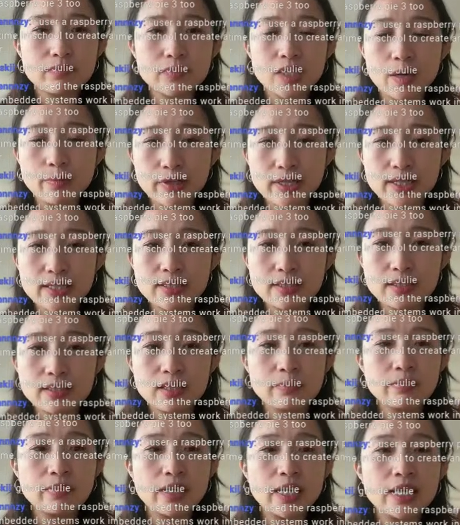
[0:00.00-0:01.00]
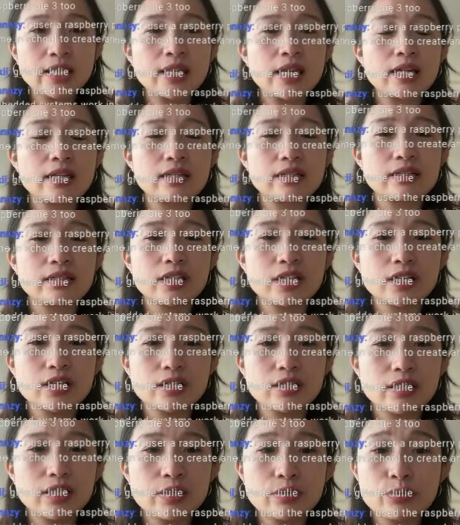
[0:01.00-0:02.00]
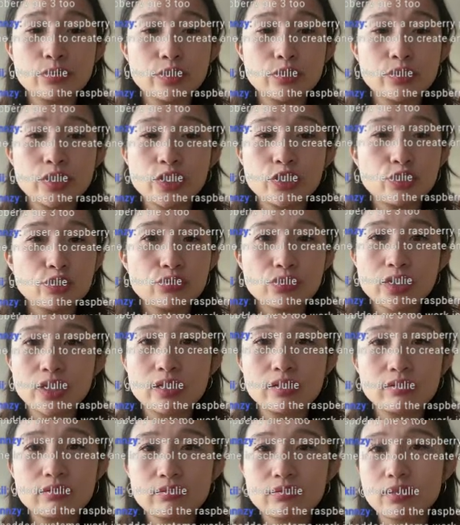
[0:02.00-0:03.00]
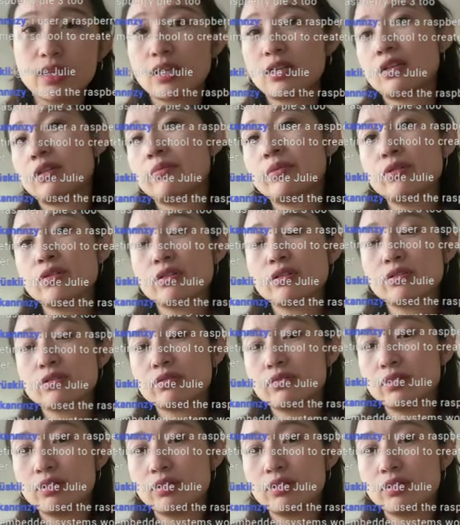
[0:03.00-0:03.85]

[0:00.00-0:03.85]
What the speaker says: operating system, and then you can use it like a computer,